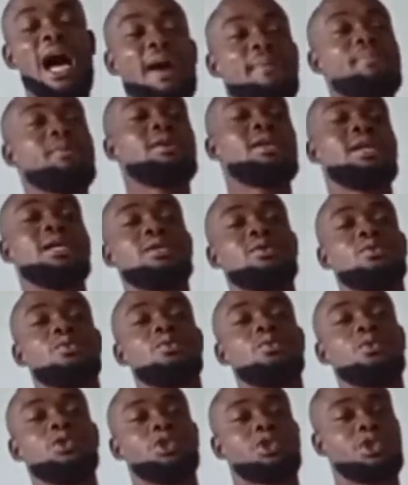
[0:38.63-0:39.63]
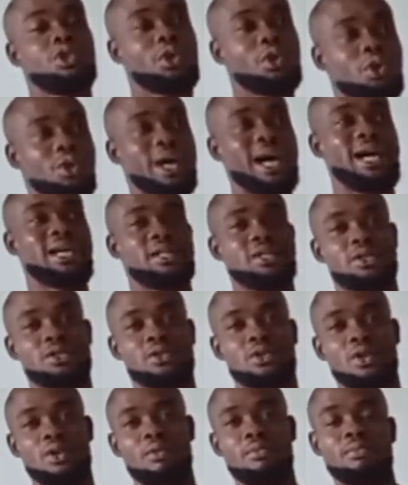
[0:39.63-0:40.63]
I'm here to show you
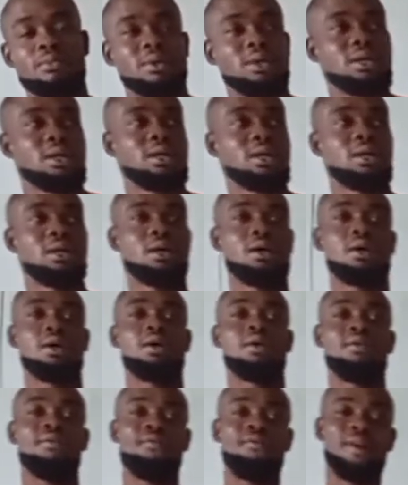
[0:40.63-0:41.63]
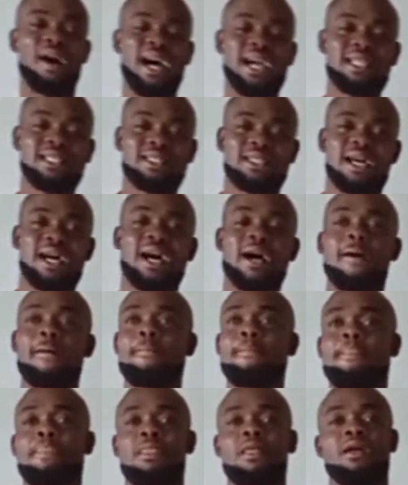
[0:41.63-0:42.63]
guys some
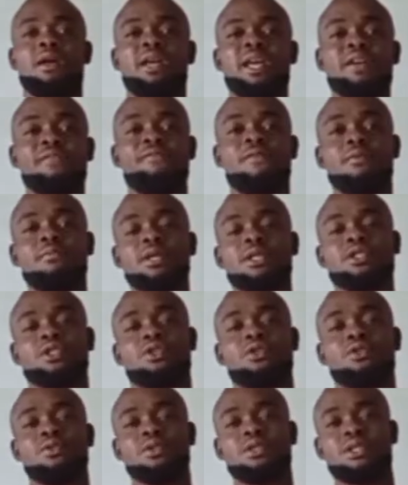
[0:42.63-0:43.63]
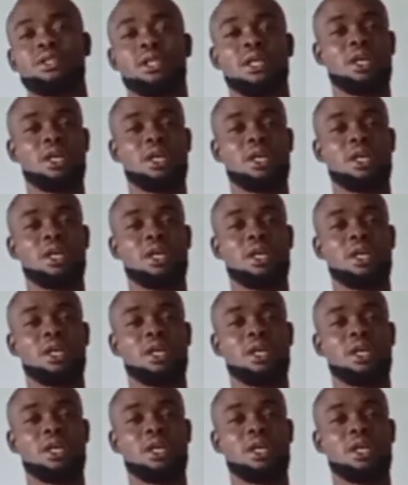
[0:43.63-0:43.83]
vital information